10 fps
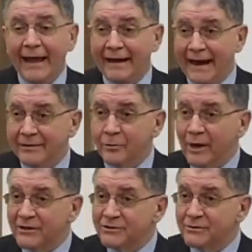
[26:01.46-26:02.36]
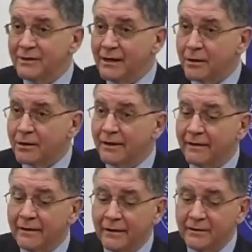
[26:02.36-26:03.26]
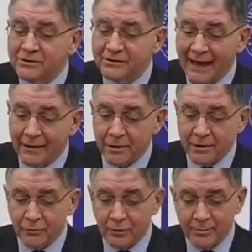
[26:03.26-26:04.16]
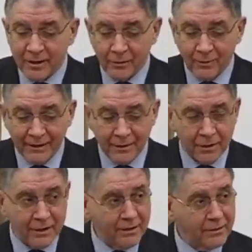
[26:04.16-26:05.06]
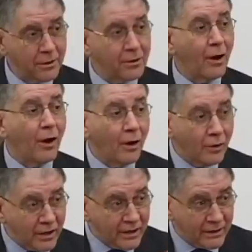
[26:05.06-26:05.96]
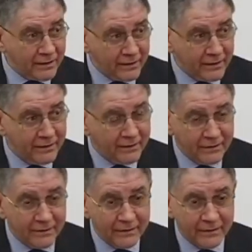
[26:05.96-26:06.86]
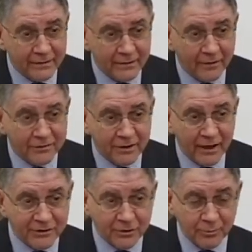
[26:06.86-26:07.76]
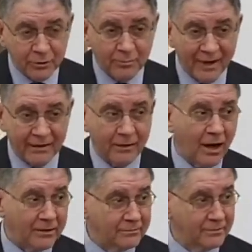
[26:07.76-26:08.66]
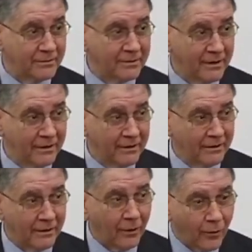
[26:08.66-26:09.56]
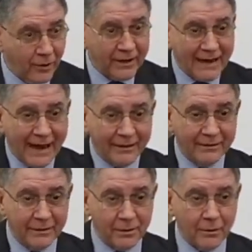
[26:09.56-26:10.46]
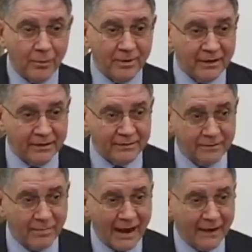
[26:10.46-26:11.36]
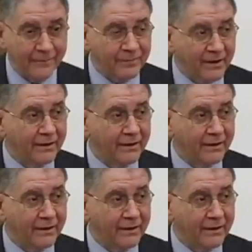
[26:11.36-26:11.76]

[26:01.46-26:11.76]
Another question is shall St. Thomas Aquinas say this only of the relation between man and God? all reality is dominated by